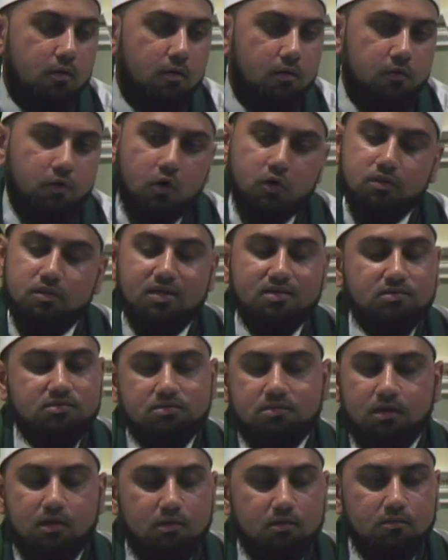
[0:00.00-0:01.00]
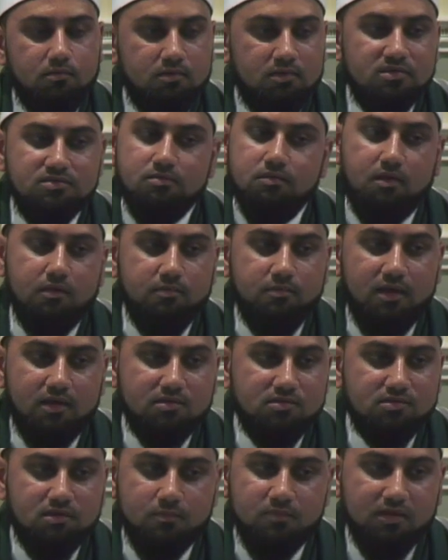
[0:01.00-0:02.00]
No, that's not. That's,
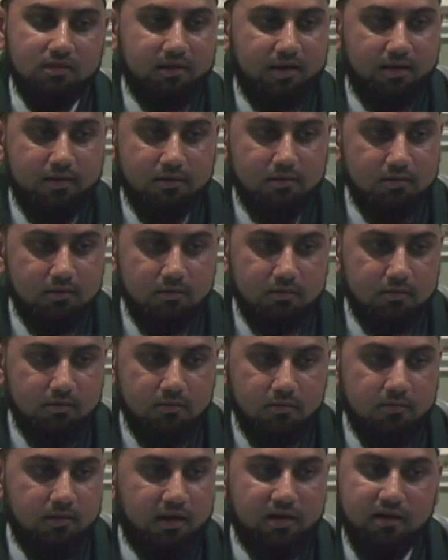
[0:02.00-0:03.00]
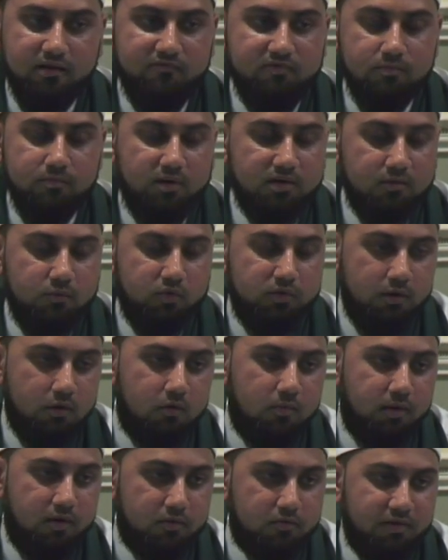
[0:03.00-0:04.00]
that's something that not everybody would know
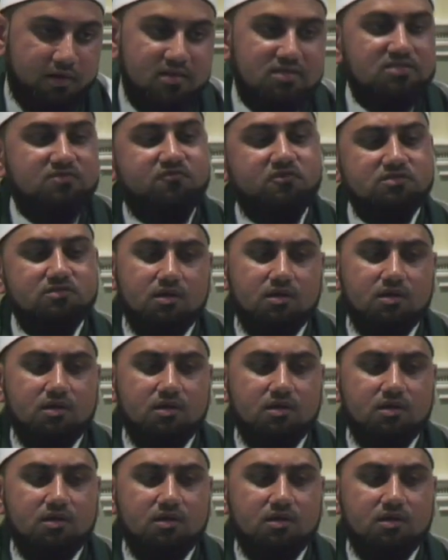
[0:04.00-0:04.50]
about, right? This is first.